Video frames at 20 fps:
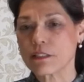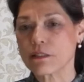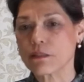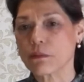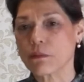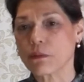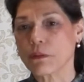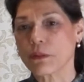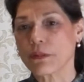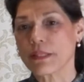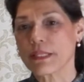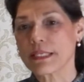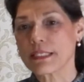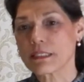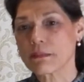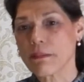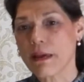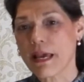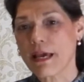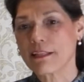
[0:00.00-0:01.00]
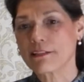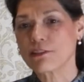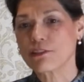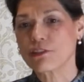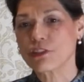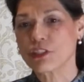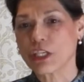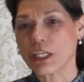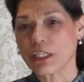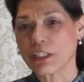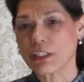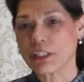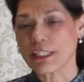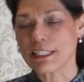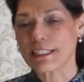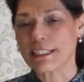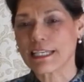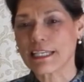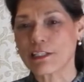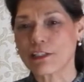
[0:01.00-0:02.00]
store this man's
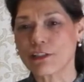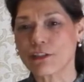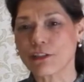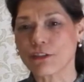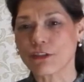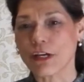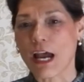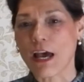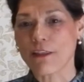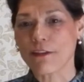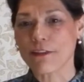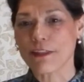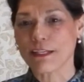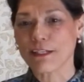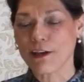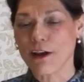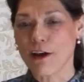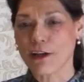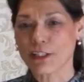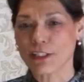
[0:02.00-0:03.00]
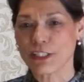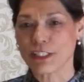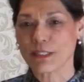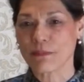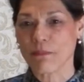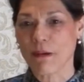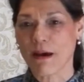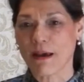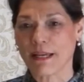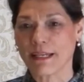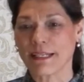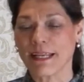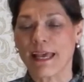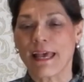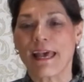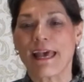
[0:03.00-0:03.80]
genius into your other than conscious mind.